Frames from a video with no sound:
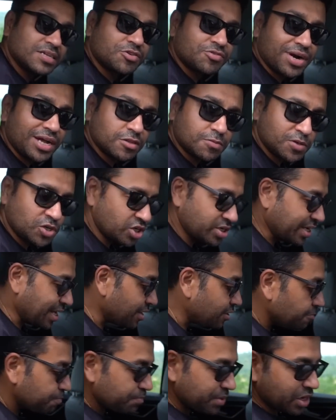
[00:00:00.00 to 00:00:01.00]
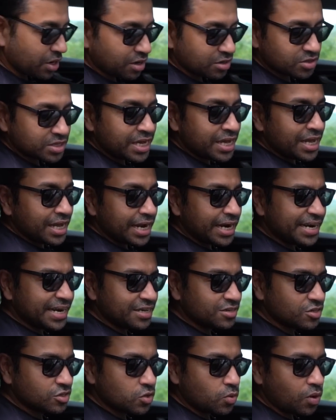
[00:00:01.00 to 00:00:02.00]
the transmission tunnel because it
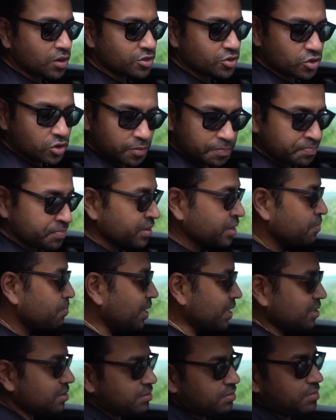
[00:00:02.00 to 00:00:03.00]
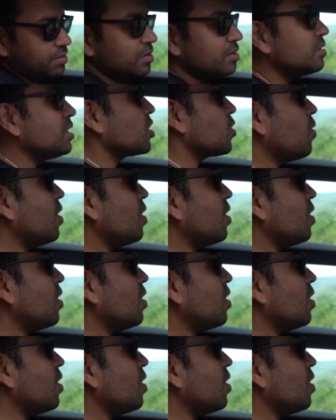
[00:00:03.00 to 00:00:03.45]
is Quattro. But the